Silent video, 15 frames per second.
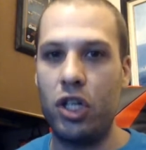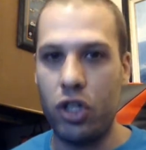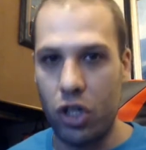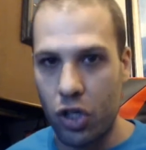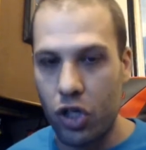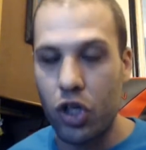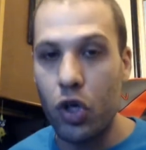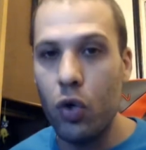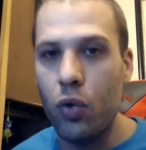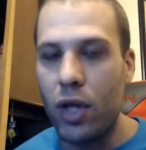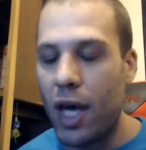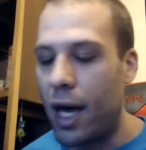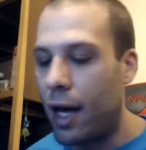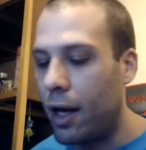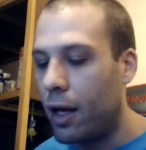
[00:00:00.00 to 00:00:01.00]
to do
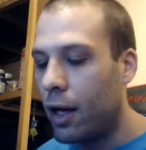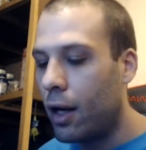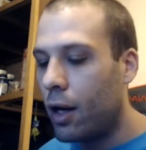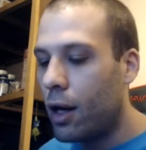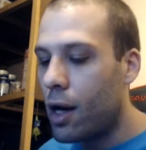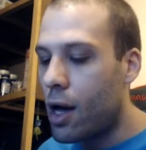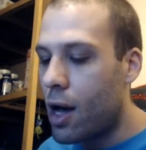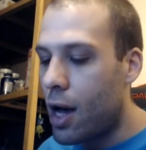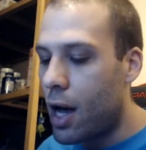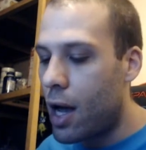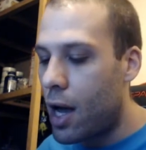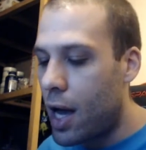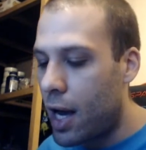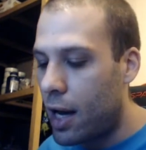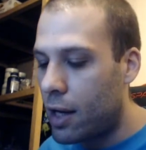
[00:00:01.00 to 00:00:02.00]
that.
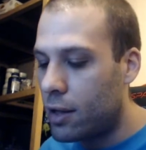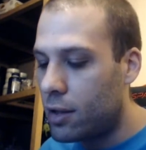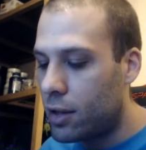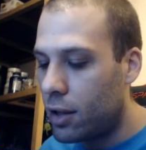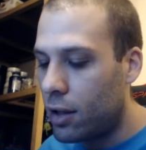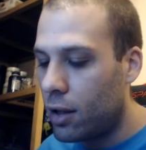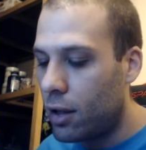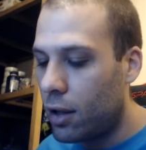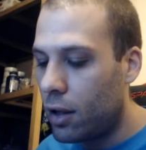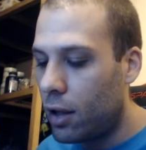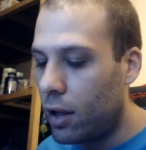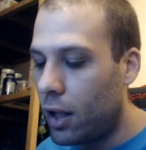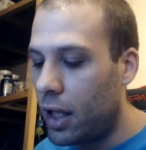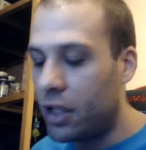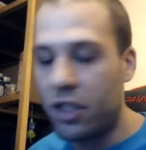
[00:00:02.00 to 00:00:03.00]
And
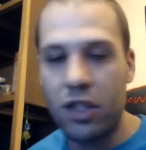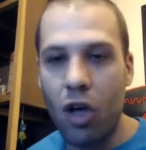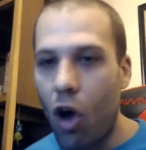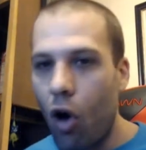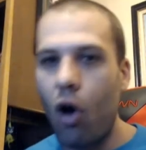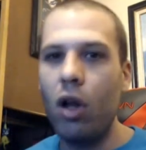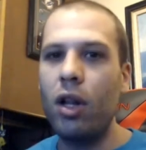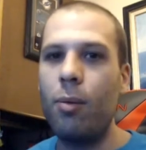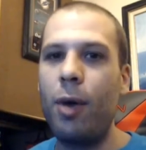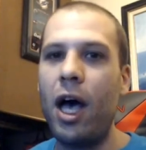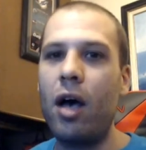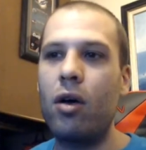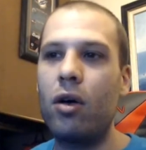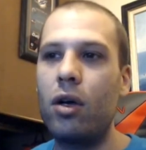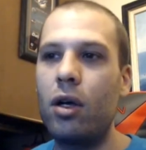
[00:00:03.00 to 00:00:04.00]
it's all
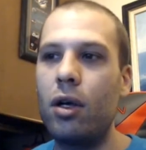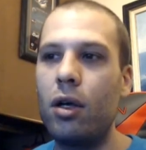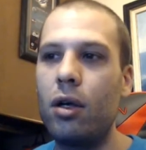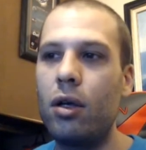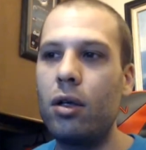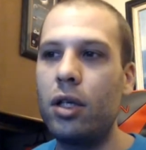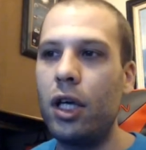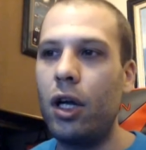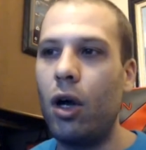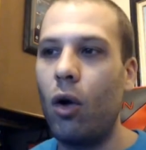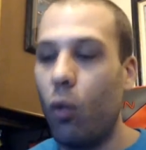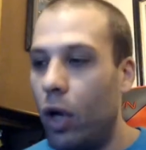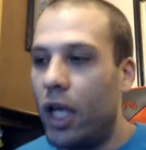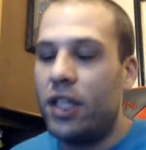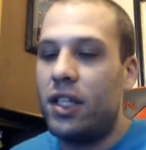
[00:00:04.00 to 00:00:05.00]
about, you know,
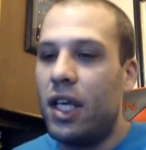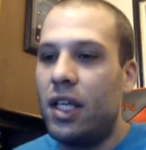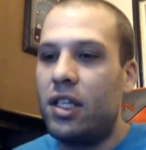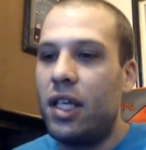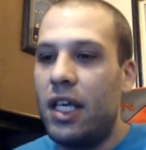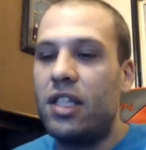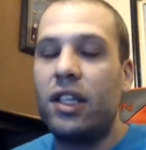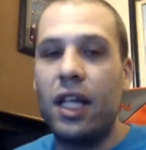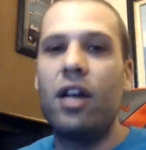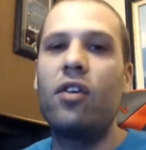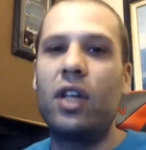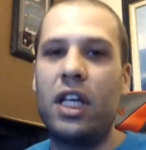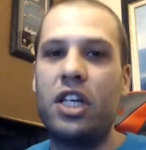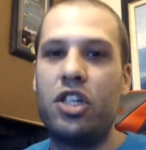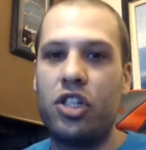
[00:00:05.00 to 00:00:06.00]
it's he's
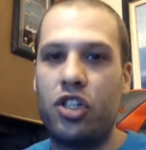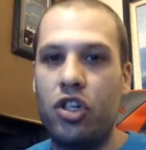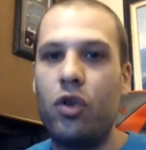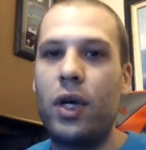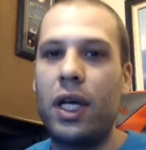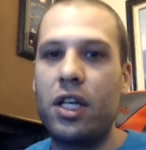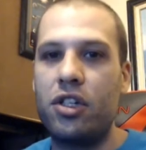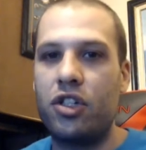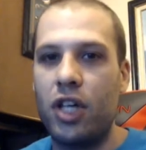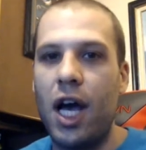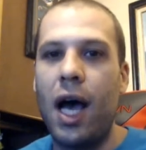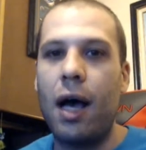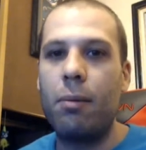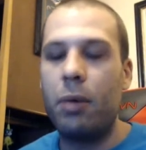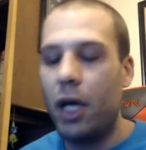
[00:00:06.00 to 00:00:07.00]
literally just doing his
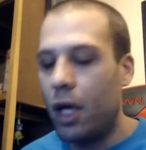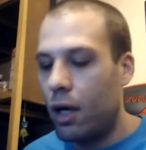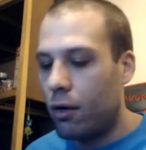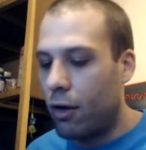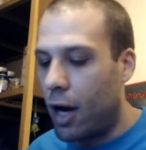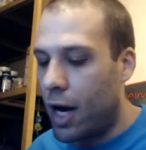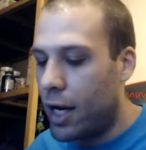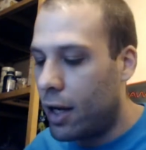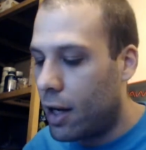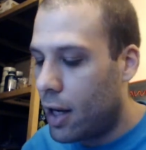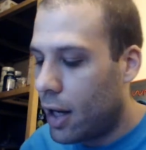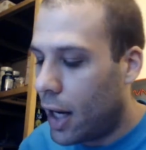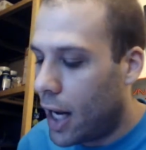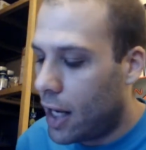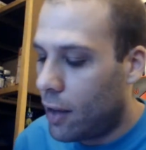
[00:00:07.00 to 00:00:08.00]
job, right?
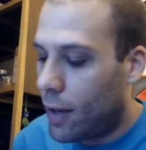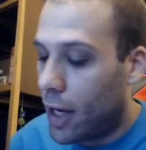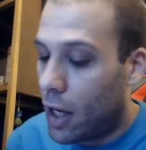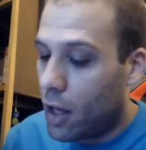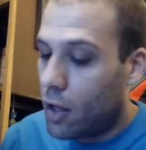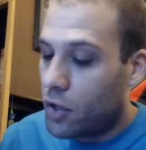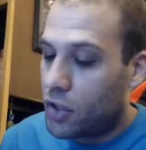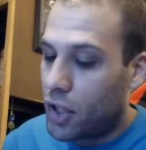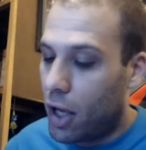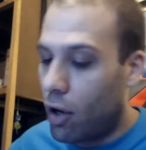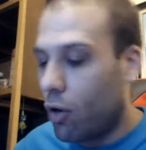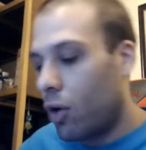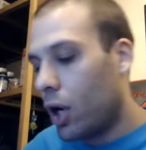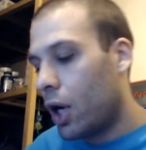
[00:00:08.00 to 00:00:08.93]
Anyway, so